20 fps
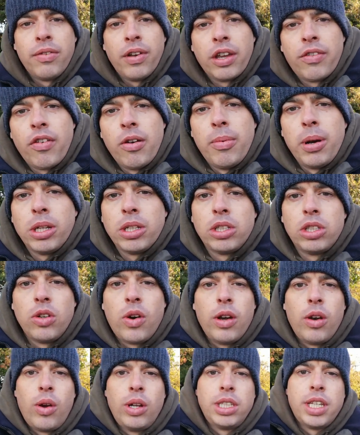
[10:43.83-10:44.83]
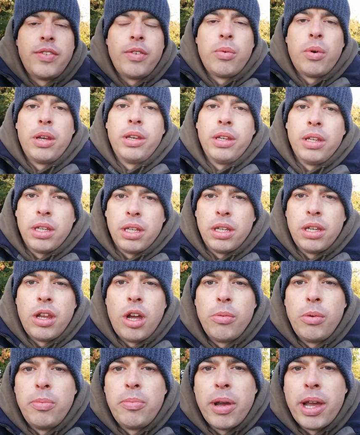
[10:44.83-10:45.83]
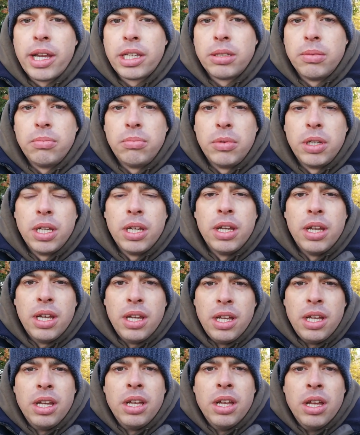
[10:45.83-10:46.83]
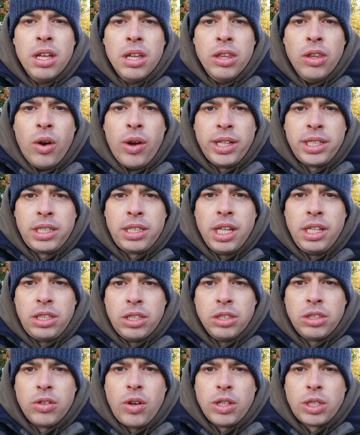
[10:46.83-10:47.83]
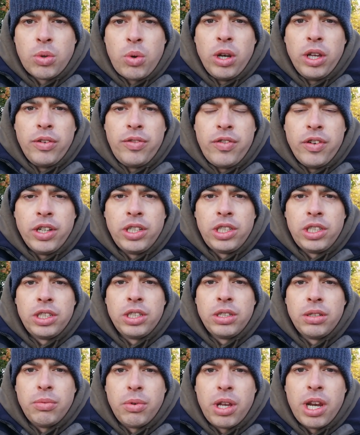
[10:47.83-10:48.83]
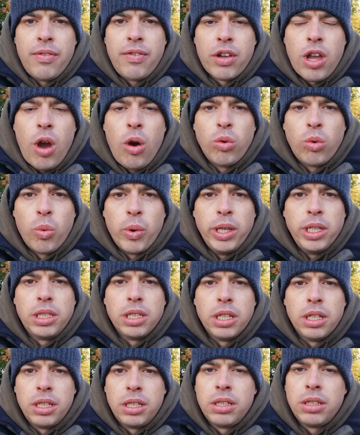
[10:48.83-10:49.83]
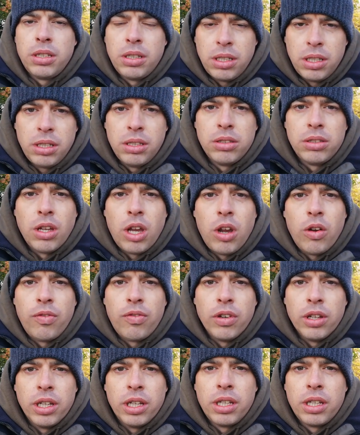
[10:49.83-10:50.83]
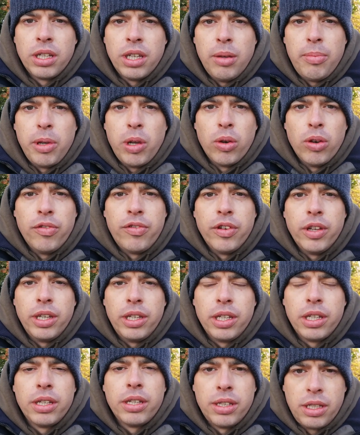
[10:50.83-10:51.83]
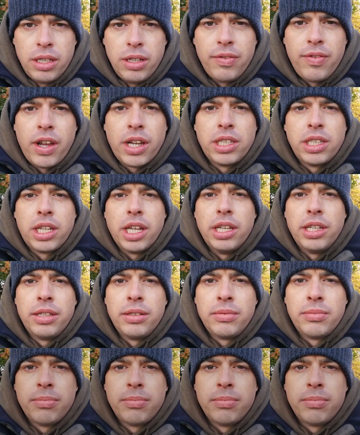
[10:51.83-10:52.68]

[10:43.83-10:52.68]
Thank you very much. Tight lines, everyone. I hope you bag some nice, decent sized quality fish. We're gonna have a cold winter, so hopefully they'll be on the feed. Thanks again.